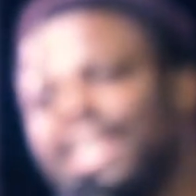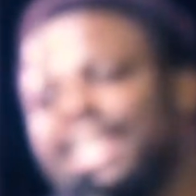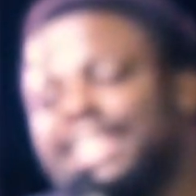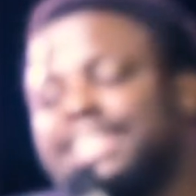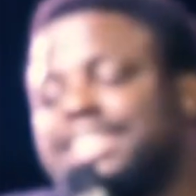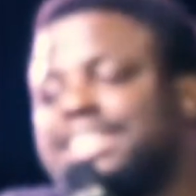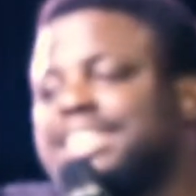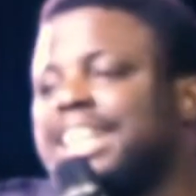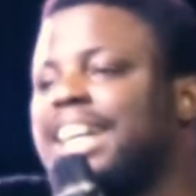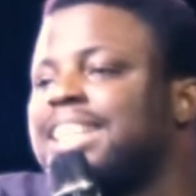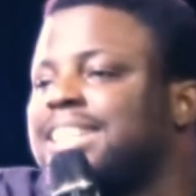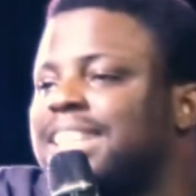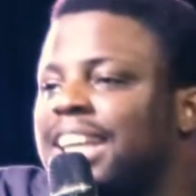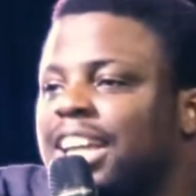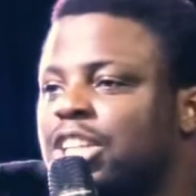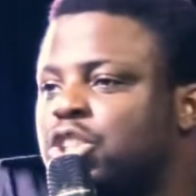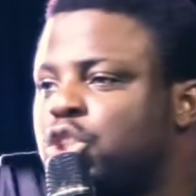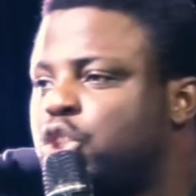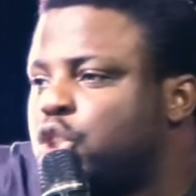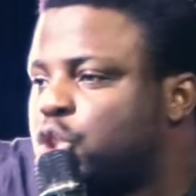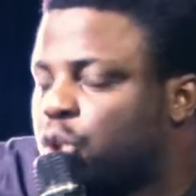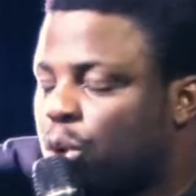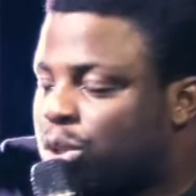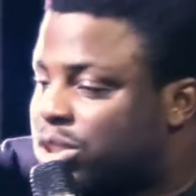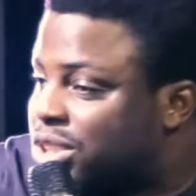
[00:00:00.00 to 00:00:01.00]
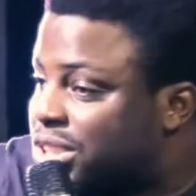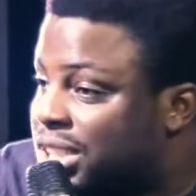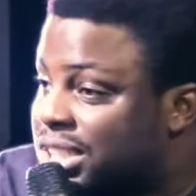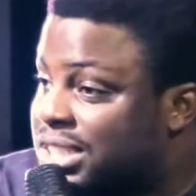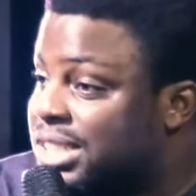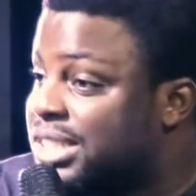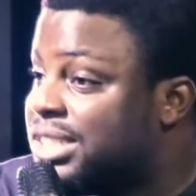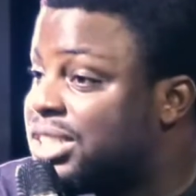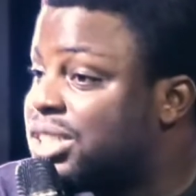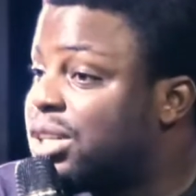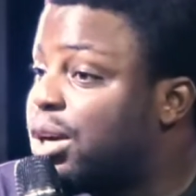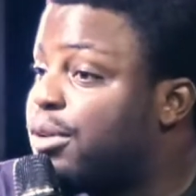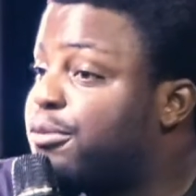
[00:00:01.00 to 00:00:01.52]
he started
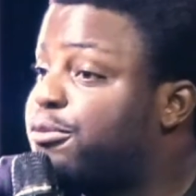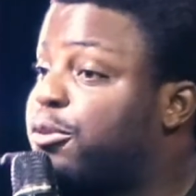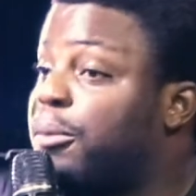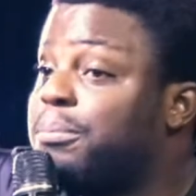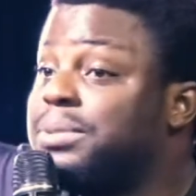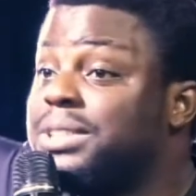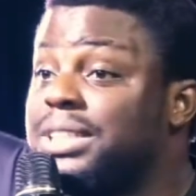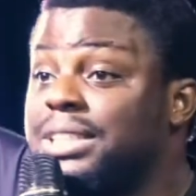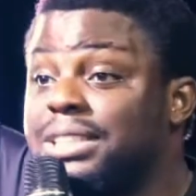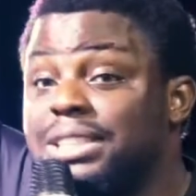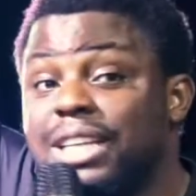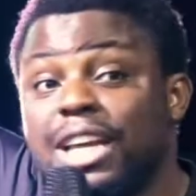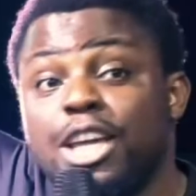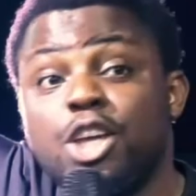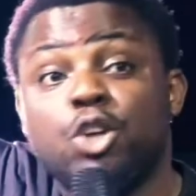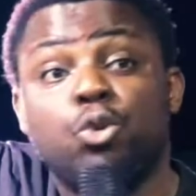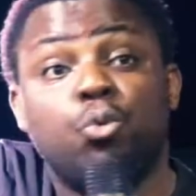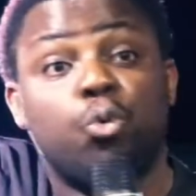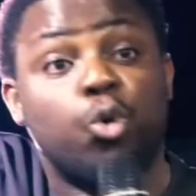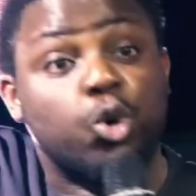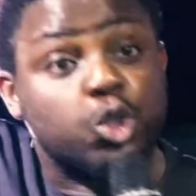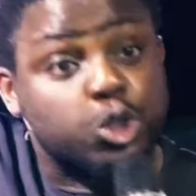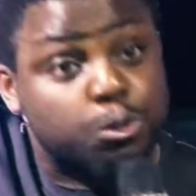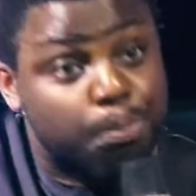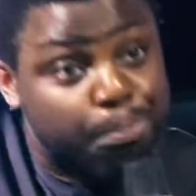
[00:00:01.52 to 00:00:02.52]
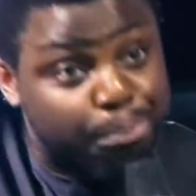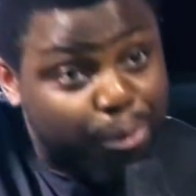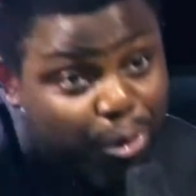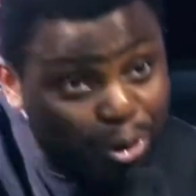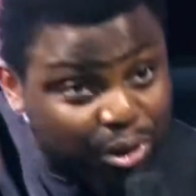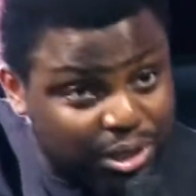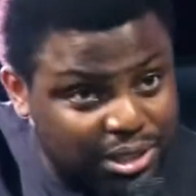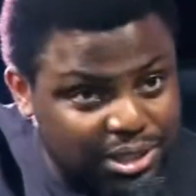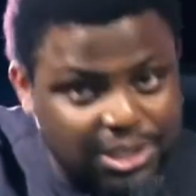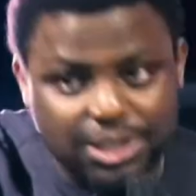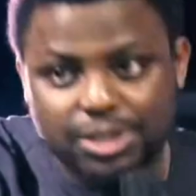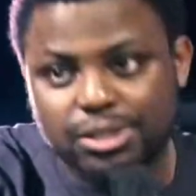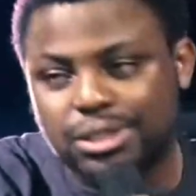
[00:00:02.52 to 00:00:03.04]
judging Israel from the day he was
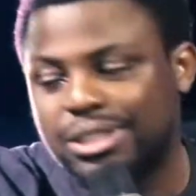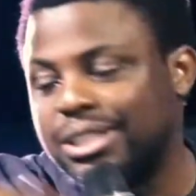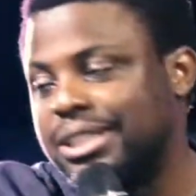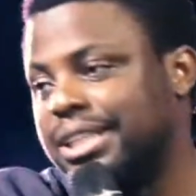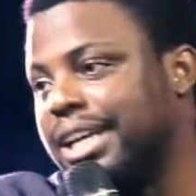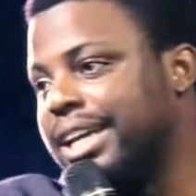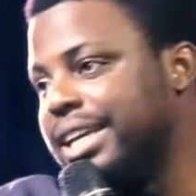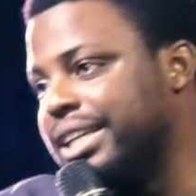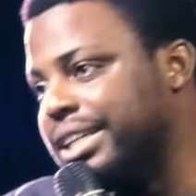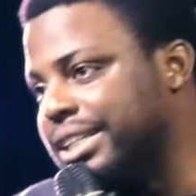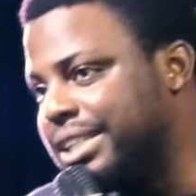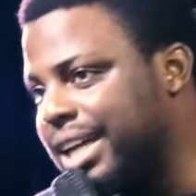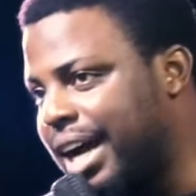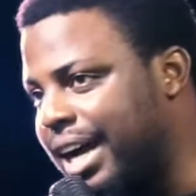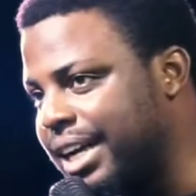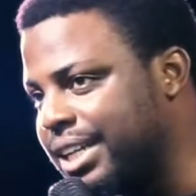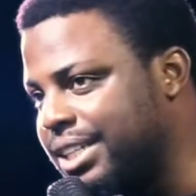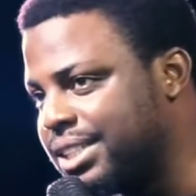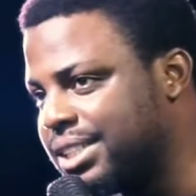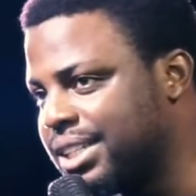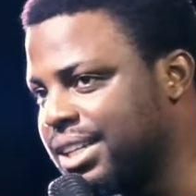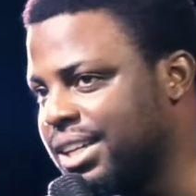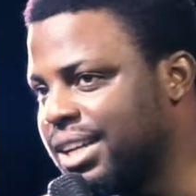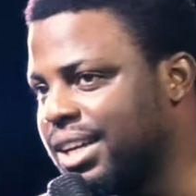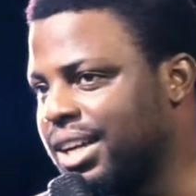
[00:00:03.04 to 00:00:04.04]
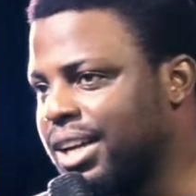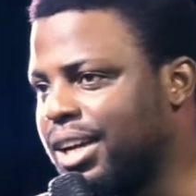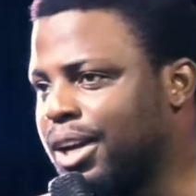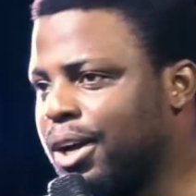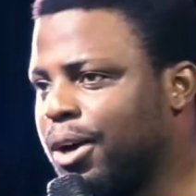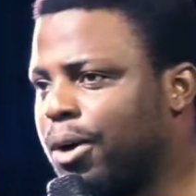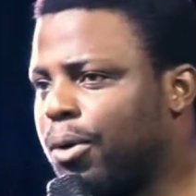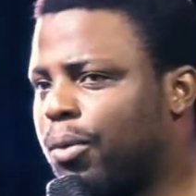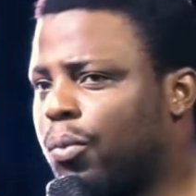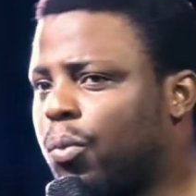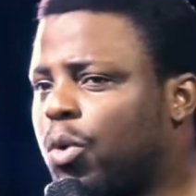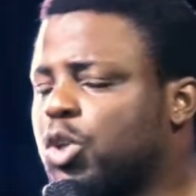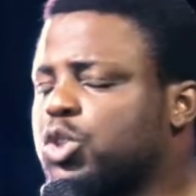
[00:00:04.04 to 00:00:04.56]
born till the day he died.
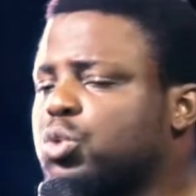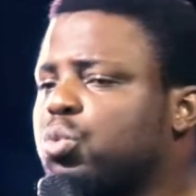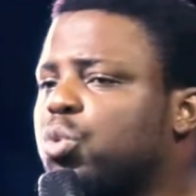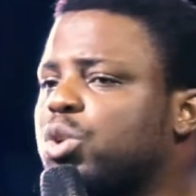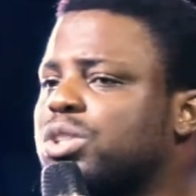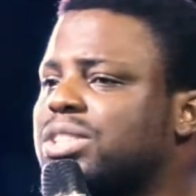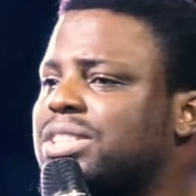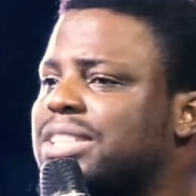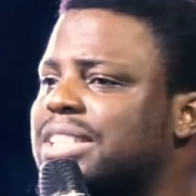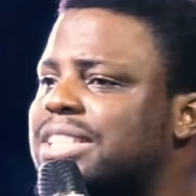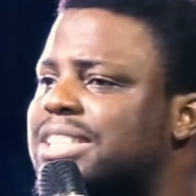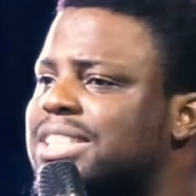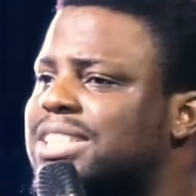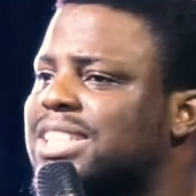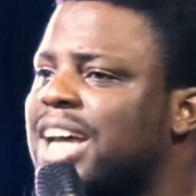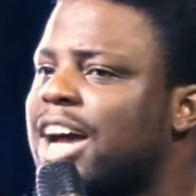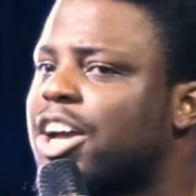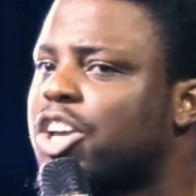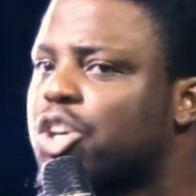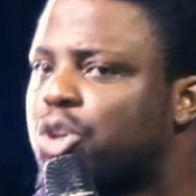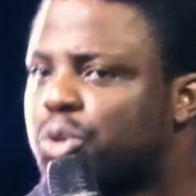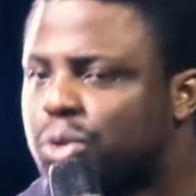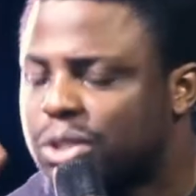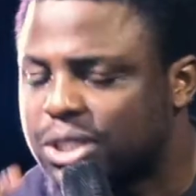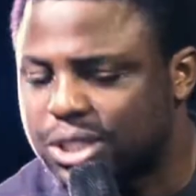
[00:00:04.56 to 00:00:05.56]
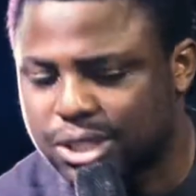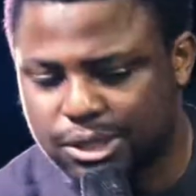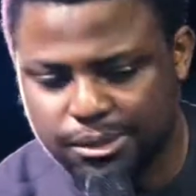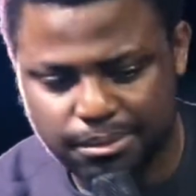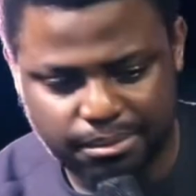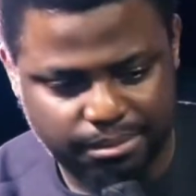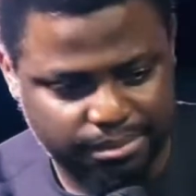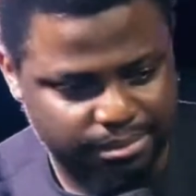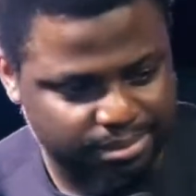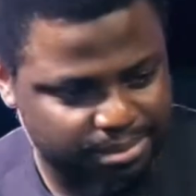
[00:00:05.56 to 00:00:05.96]
What was the circuit?